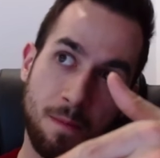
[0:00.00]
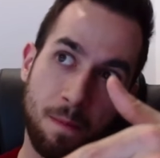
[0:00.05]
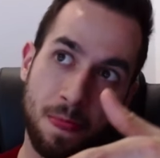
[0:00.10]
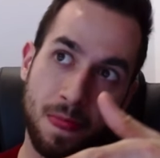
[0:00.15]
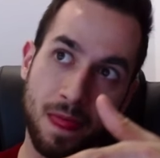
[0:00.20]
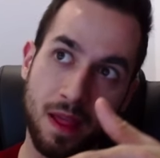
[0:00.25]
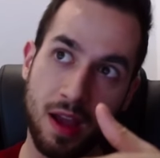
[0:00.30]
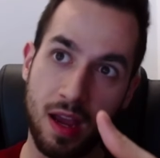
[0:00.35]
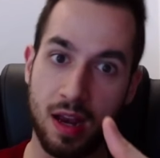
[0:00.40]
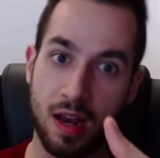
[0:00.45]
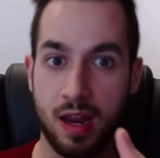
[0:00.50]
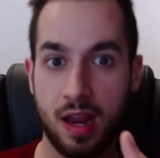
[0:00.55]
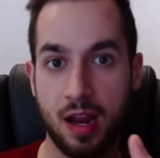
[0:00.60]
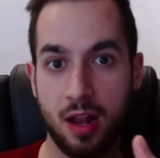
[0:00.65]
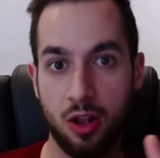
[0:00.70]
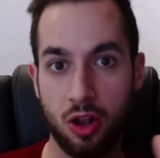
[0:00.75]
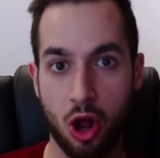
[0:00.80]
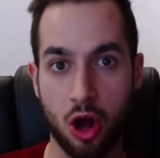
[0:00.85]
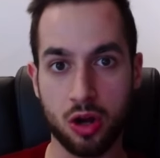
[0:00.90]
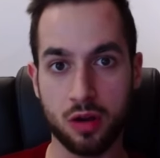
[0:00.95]
from
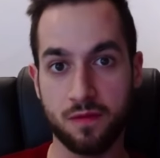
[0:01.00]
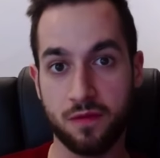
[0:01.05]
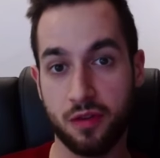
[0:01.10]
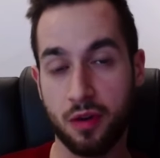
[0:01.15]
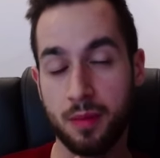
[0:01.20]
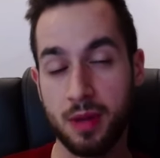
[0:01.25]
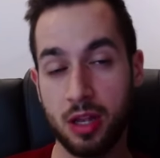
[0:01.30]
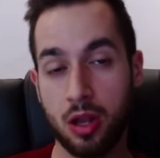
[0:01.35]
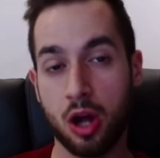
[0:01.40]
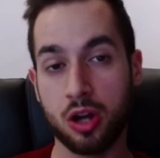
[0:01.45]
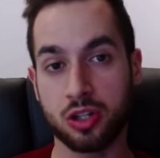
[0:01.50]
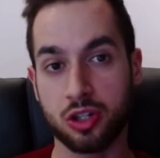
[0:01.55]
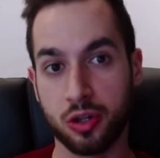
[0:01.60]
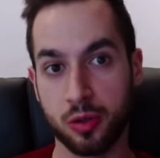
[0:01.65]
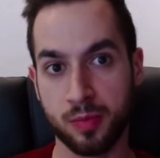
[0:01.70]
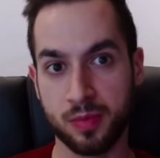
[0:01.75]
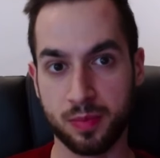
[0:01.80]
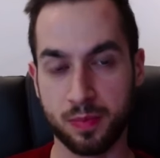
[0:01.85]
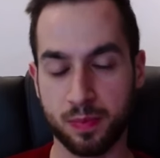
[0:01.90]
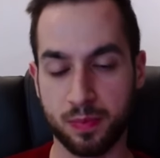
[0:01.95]
a long
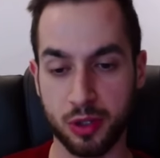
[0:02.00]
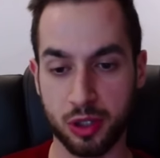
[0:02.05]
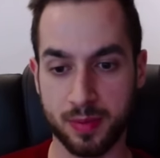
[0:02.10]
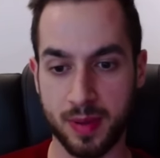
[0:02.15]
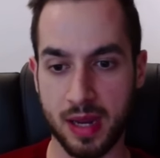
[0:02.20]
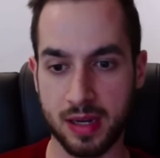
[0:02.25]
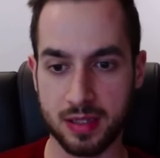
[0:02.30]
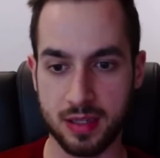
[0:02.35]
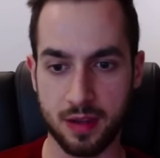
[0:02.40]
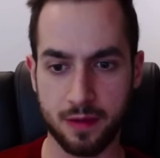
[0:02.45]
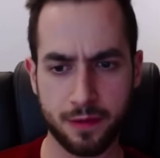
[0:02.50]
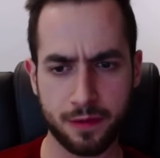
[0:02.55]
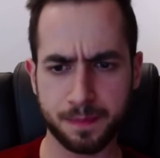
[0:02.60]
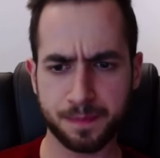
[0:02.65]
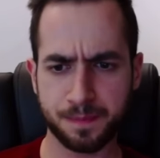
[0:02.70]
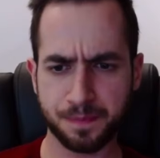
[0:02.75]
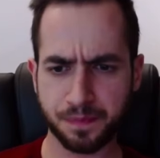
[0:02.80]
term perspective.